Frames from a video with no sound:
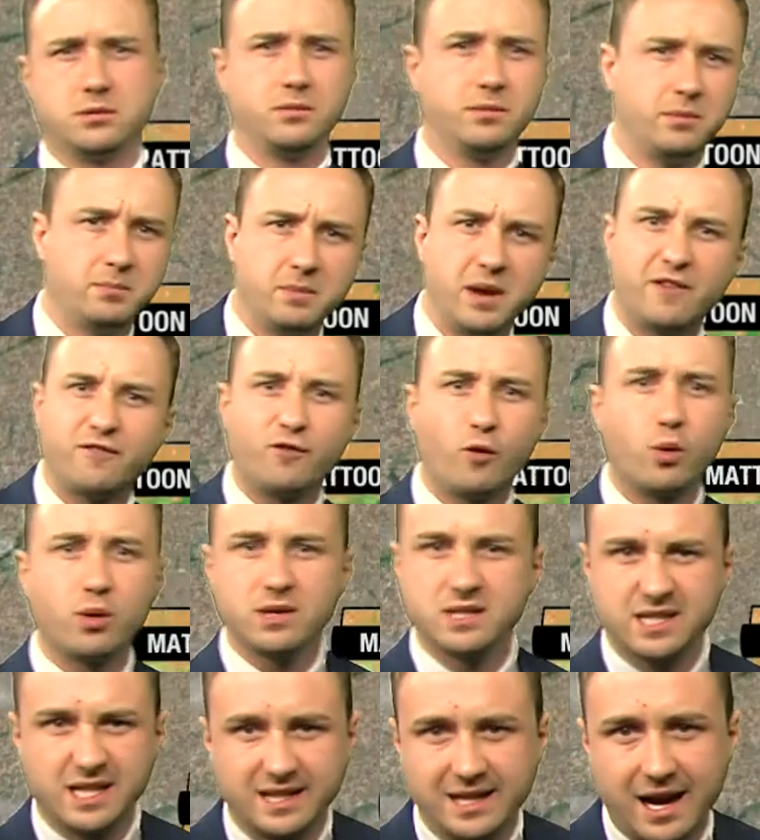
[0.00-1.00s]
Mid
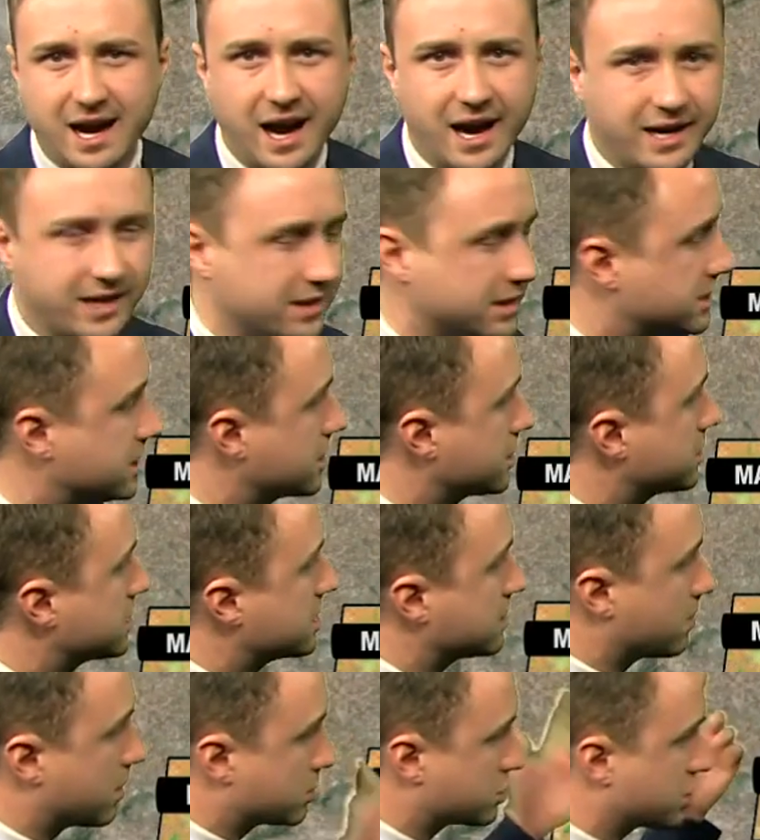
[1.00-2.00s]
40s at the highest. You can
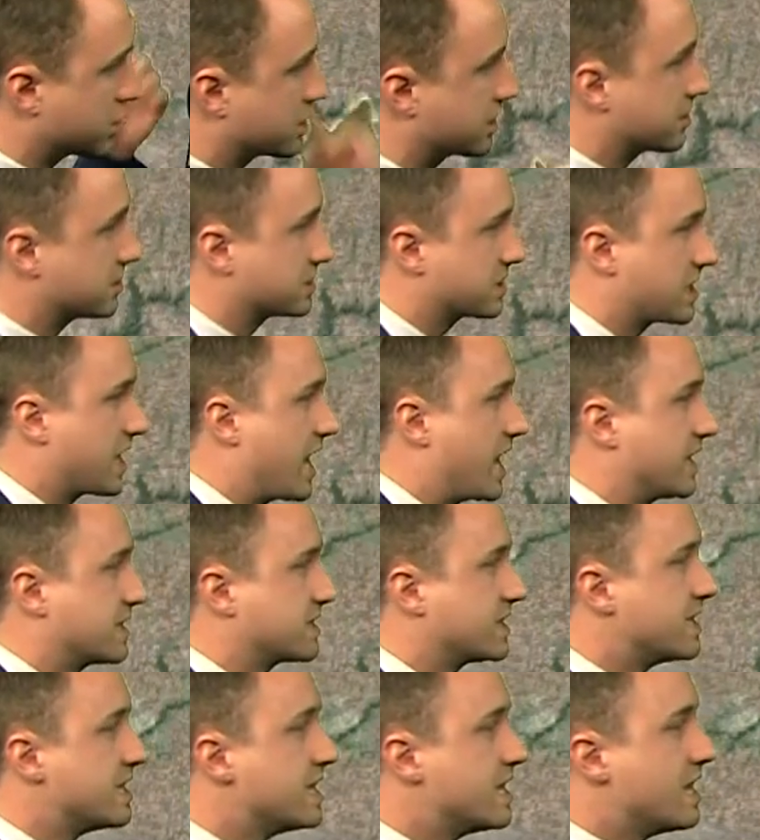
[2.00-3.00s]
see mostly clear
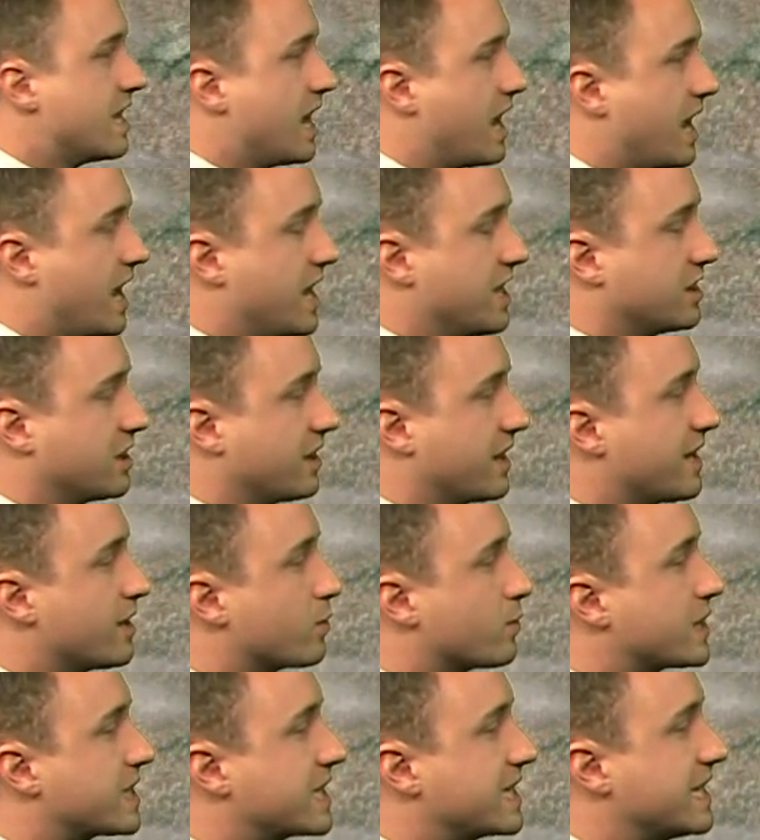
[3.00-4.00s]
skies, uh, and the later
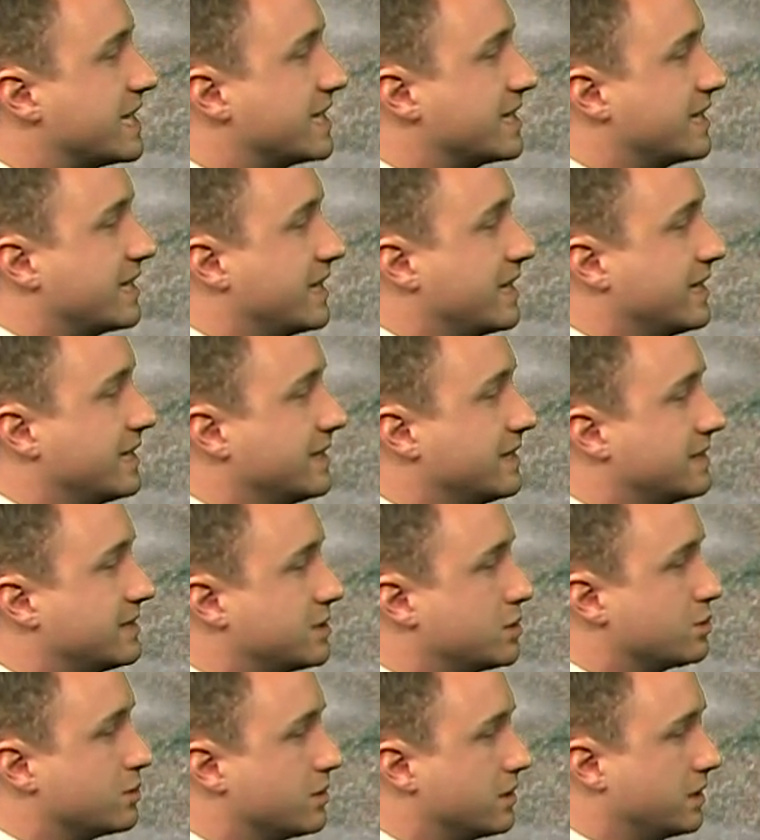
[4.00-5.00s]
we get
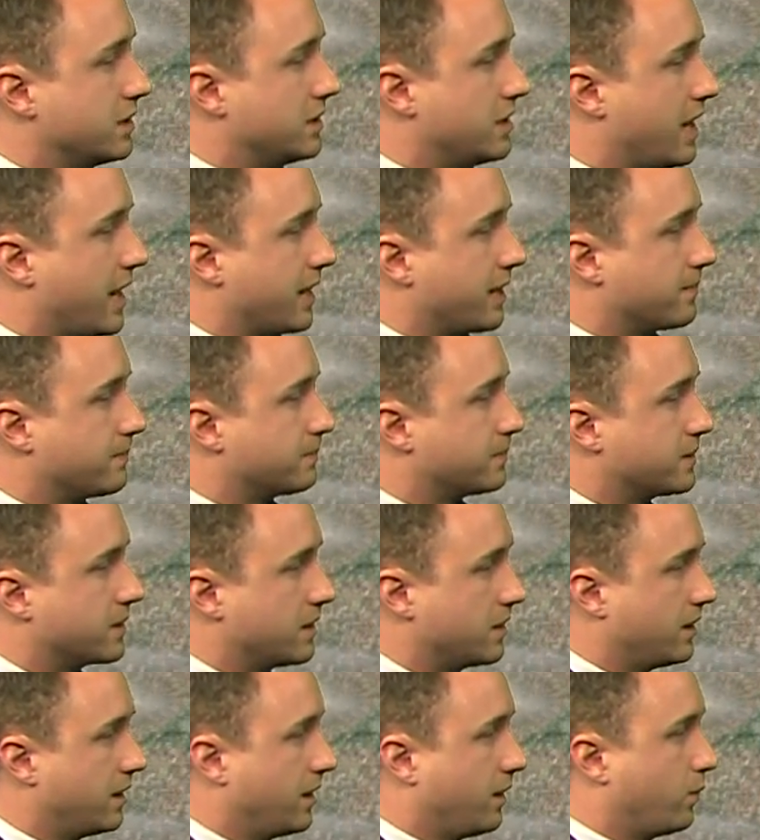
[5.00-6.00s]
into the night,
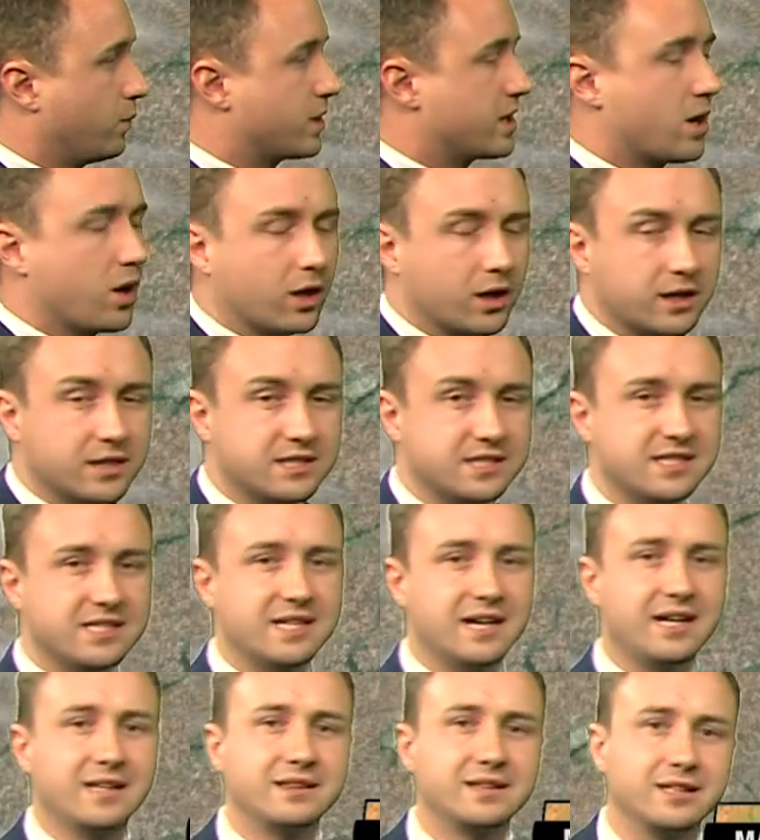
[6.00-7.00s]
uh, we are going to
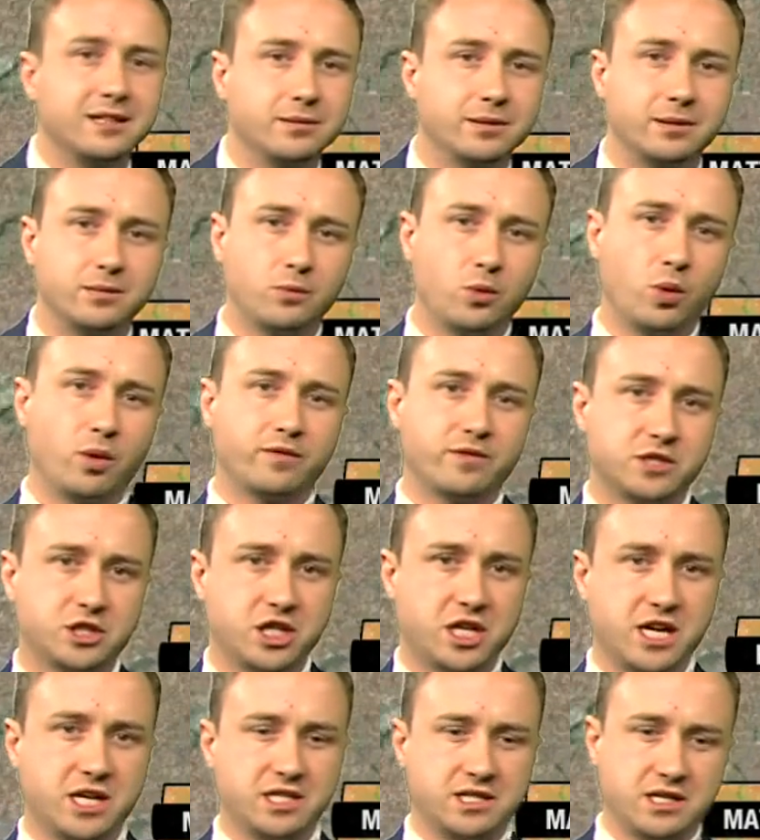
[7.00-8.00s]
see a little bit more of a
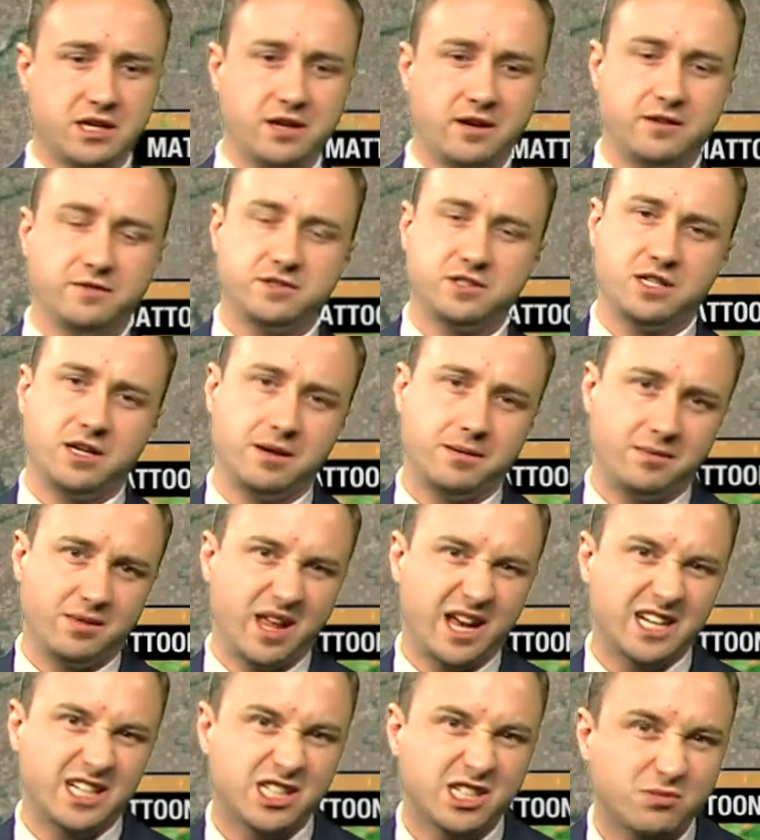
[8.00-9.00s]
chance of some
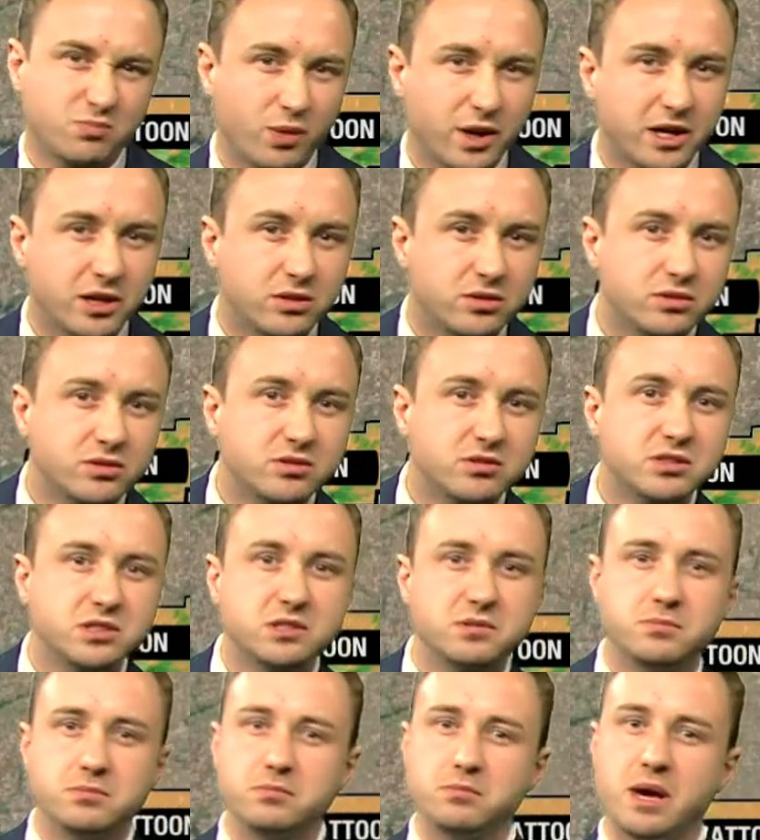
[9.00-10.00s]
light
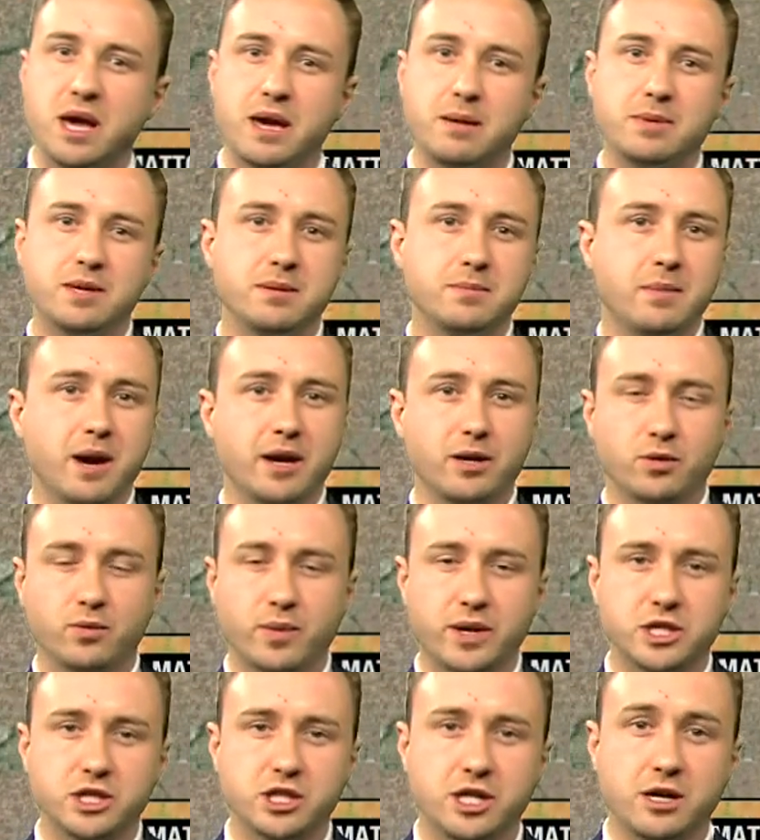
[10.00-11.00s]
sprinkles, maybe minor
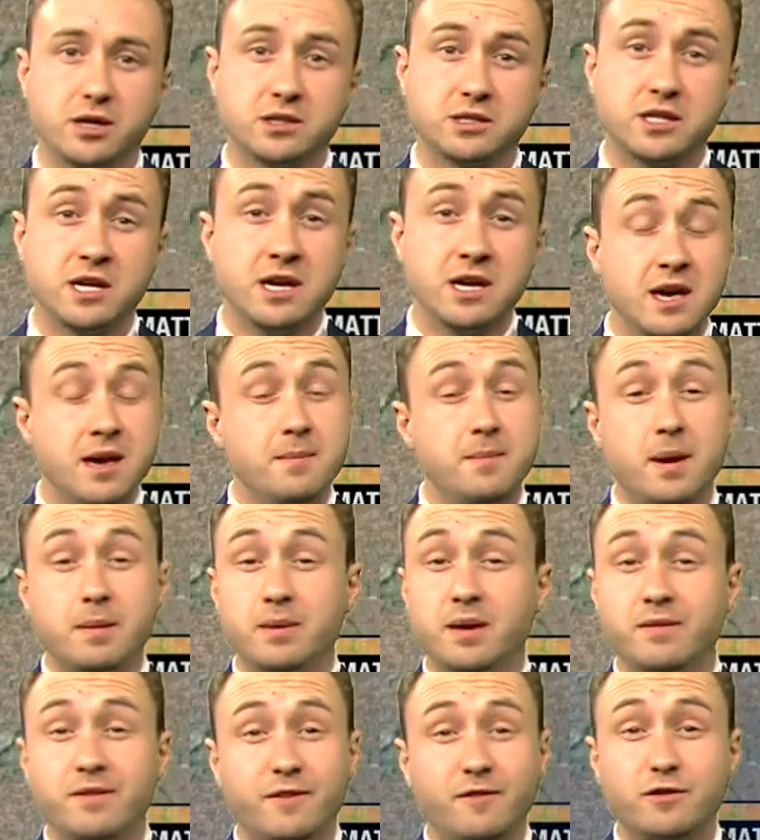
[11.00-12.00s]
rain showers,
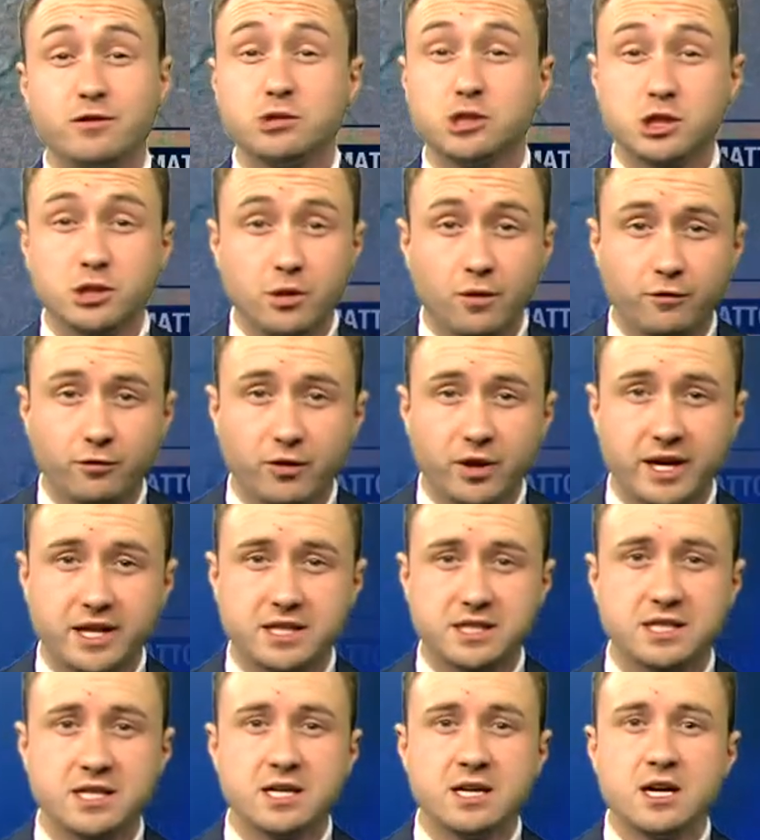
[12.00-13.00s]
maybe even a few
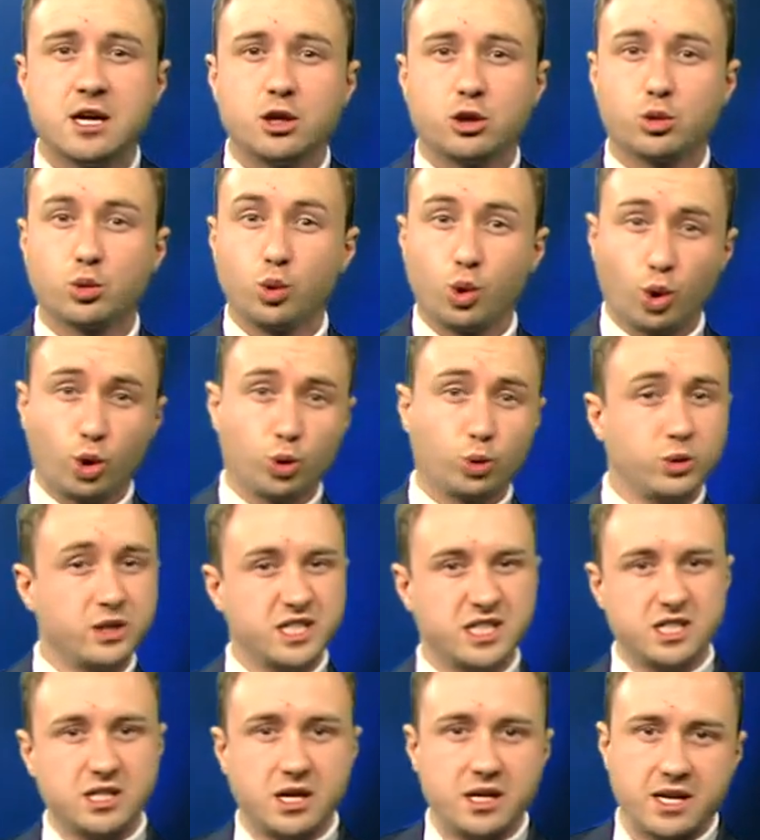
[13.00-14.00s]
snowflakes through early
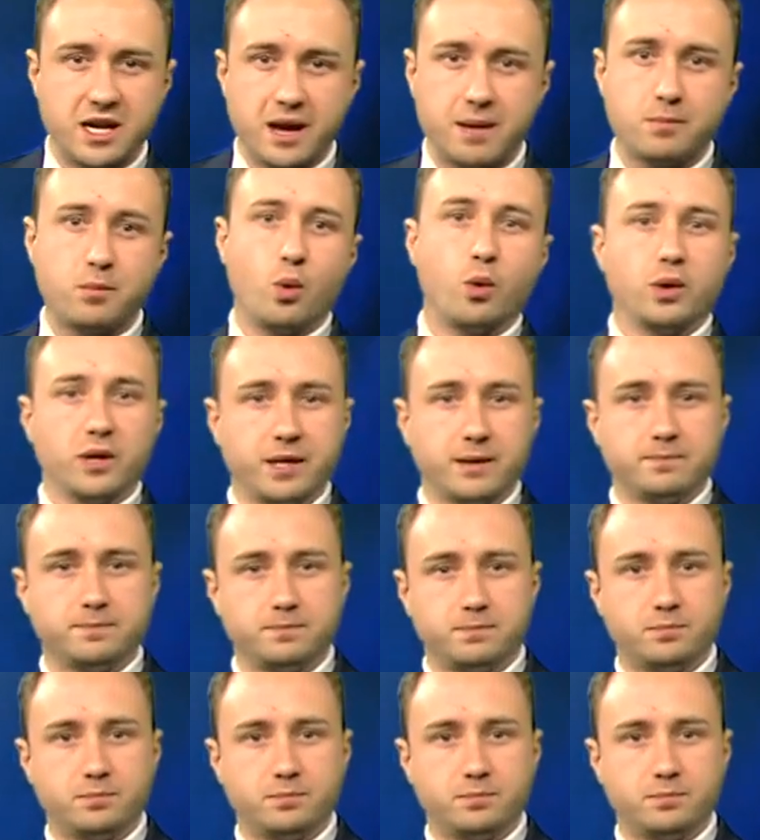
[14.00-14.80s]
Sunday morning.